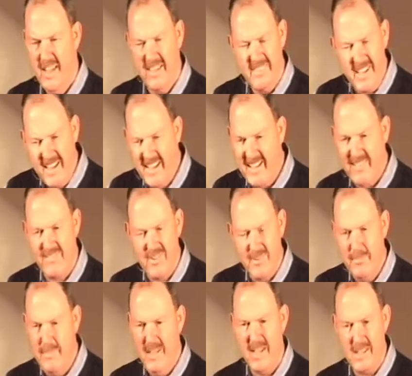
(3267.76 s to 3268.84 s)
and they never
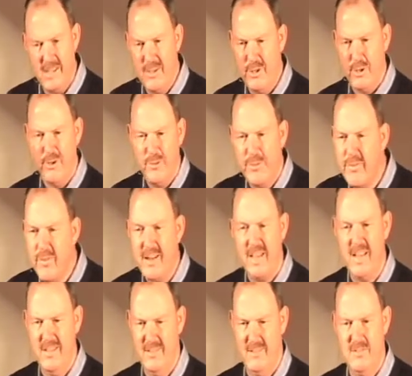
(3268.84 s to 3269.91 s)
make good
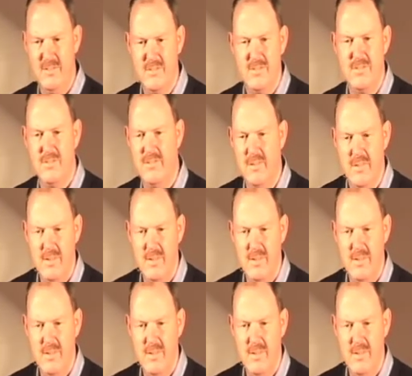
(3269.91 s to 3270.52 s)
friends.